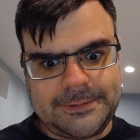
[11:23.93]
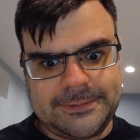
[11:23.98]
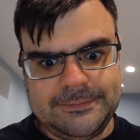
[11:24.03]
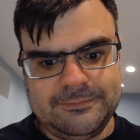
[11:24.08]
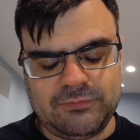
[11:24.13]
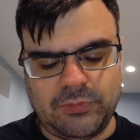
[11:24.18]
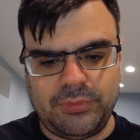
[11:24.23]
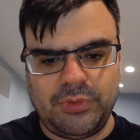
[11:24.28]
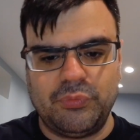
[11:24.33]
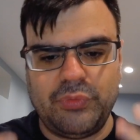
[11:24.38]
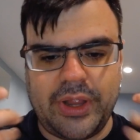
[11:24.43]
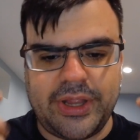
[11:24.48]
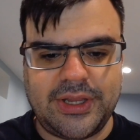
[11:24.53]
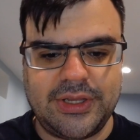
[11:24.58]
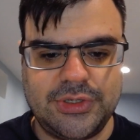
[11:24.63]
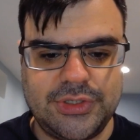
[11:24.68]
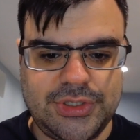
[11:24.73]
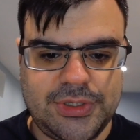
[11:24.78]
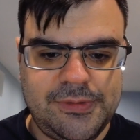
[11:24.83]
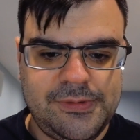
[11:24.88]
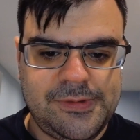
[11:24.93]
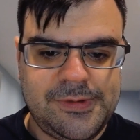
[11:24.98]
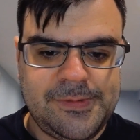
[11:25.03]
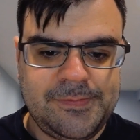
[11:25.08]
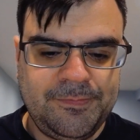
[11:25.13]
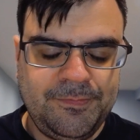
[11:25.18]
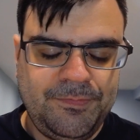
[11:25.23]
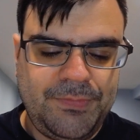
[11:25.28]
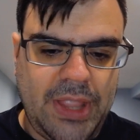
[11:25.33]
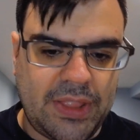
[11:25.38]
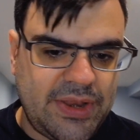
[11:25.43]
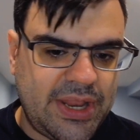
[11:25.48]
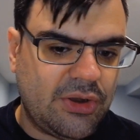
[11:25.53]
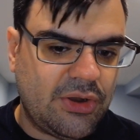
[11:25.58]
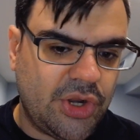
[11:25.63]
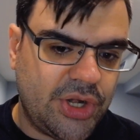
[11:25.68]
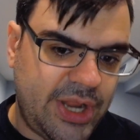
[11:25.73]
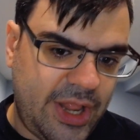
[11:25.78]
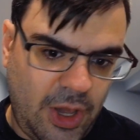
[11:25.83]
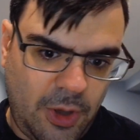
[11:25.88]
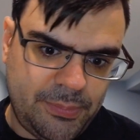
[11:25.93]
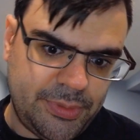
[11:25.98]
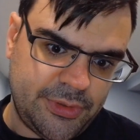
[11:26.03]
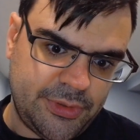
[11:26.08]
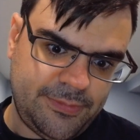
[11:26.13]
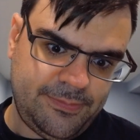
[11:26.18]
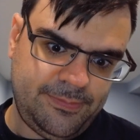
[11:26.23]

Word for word: from the wreckage, and they're going to help her.